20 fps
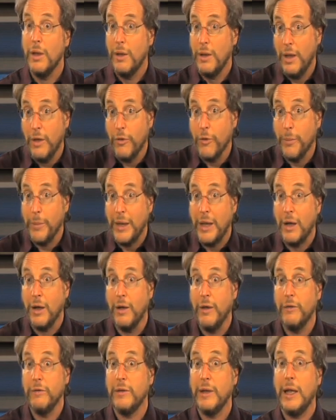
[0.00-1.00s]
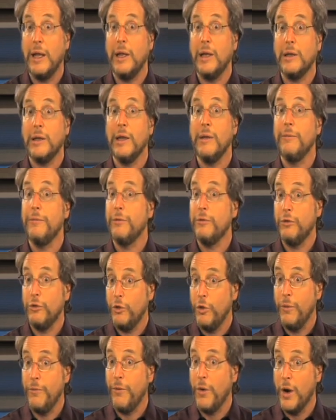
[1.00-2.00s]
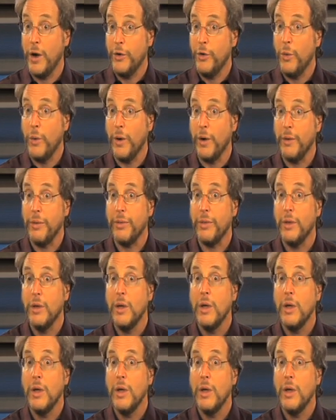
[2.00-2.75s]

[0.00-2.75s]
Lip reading: either because they live too far north